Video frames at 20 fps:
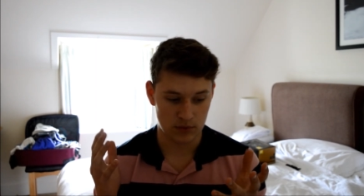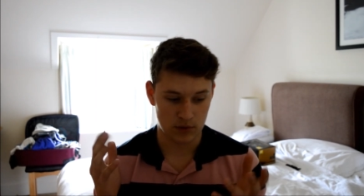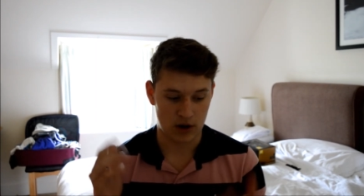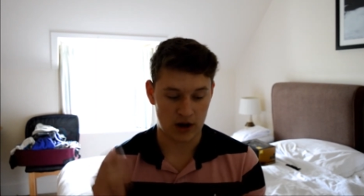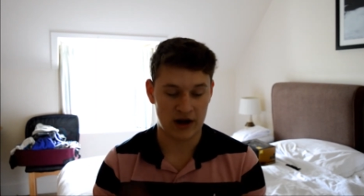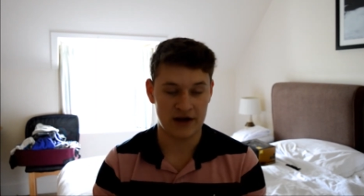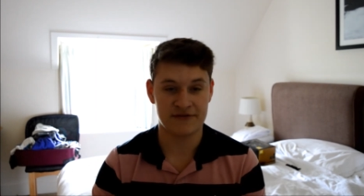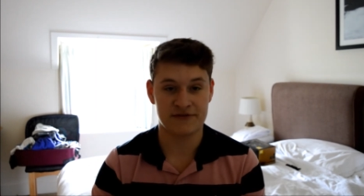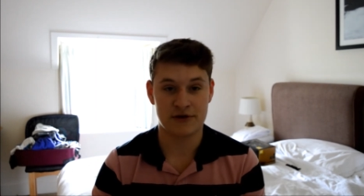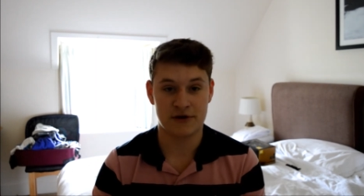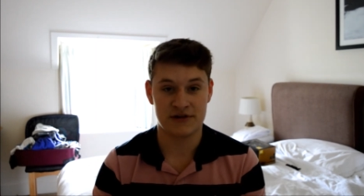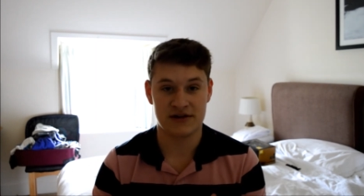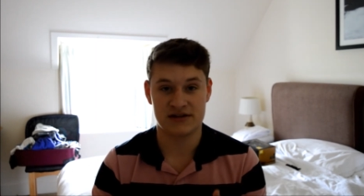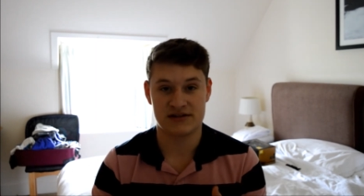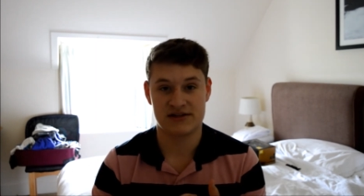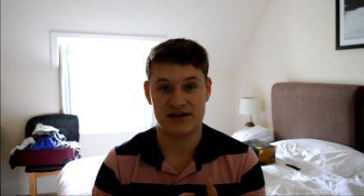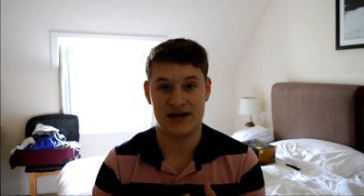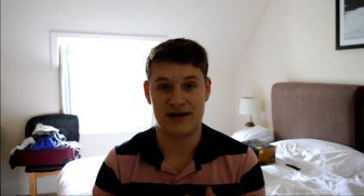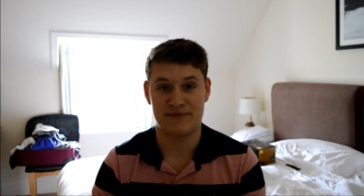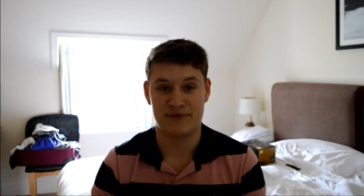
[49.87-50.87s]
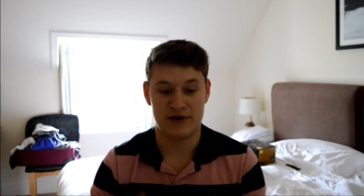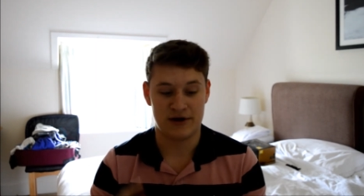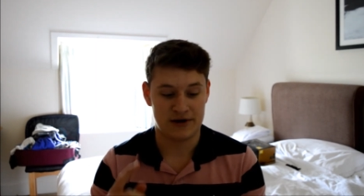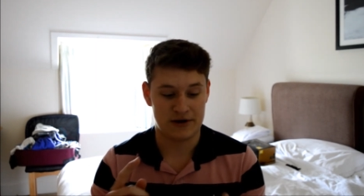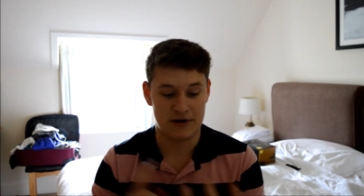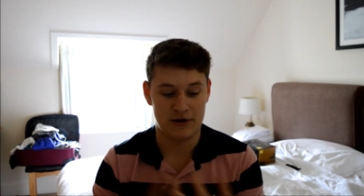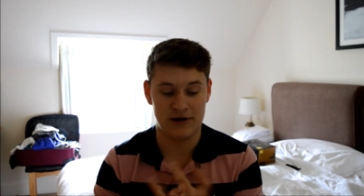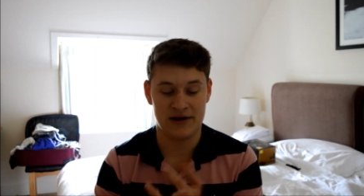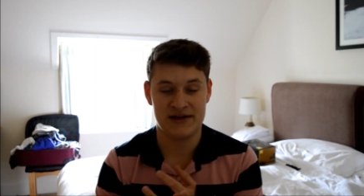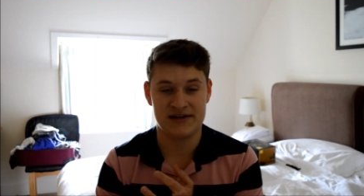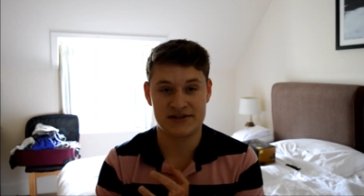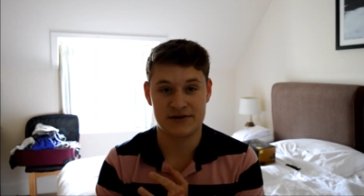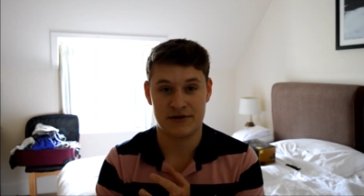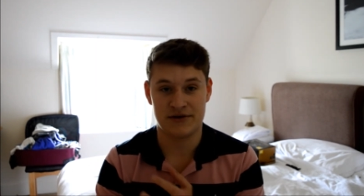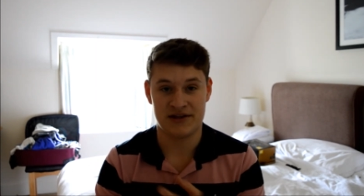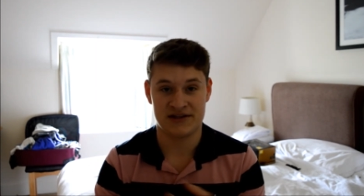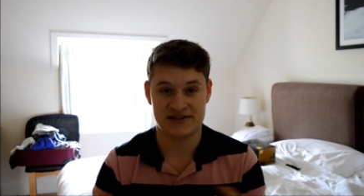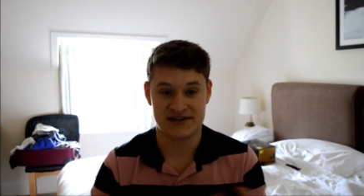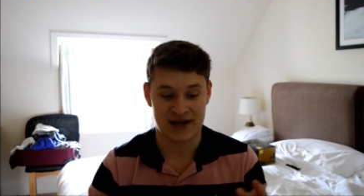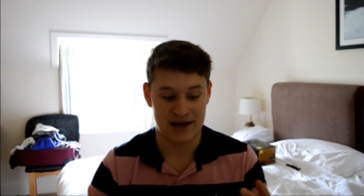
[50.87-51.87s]
I've got this camera, Ollie's
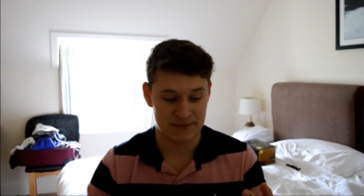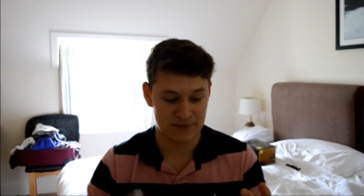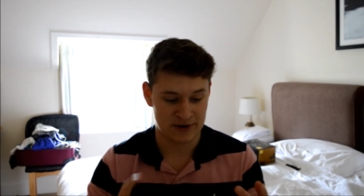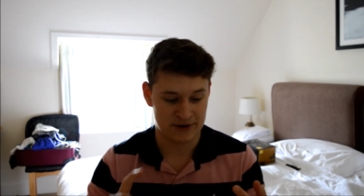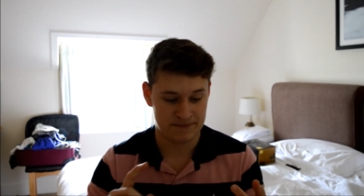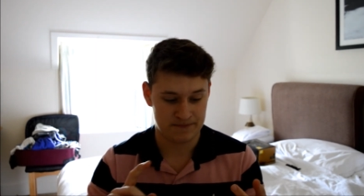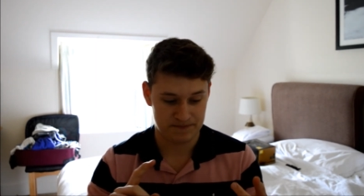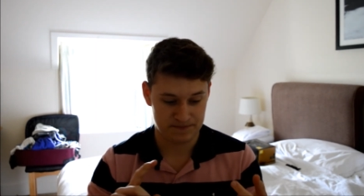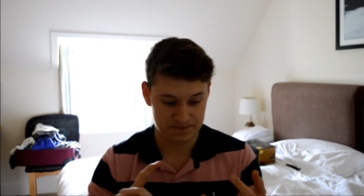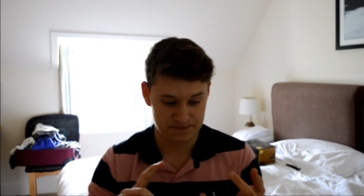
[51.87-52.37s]
got this camera,